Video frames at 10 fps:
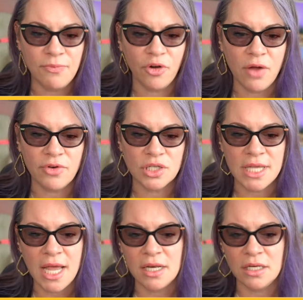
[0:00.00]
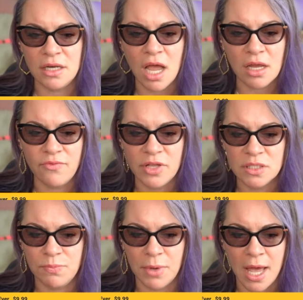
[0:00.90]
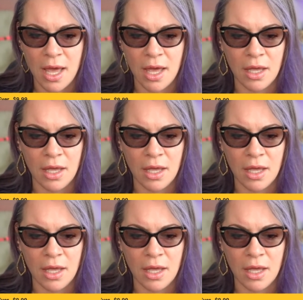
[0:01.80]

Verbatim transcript: Forever said, not convinced by,